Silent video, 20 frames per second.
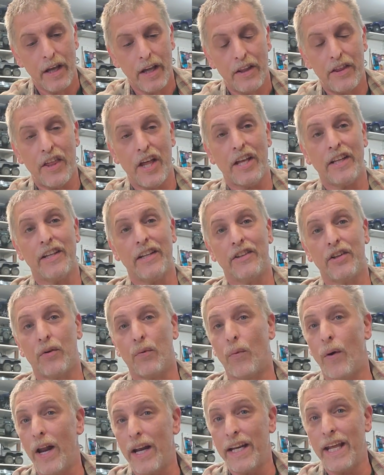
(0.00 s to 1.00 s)
think that the
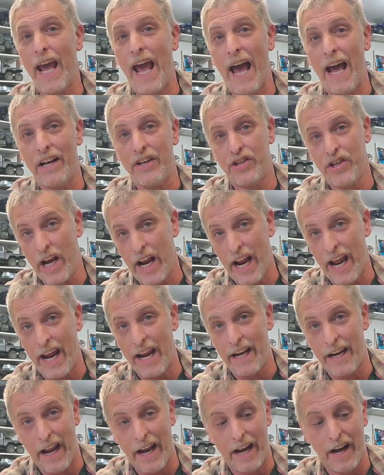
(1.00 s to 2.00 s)
Red Cat Gen
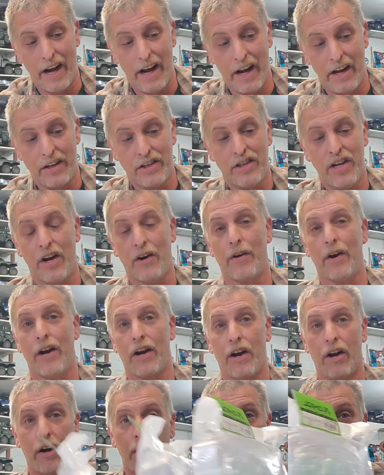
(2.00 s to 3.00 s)
8 needed an
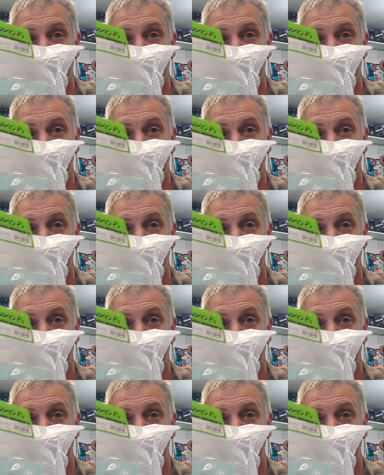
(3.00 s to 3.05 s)
interior.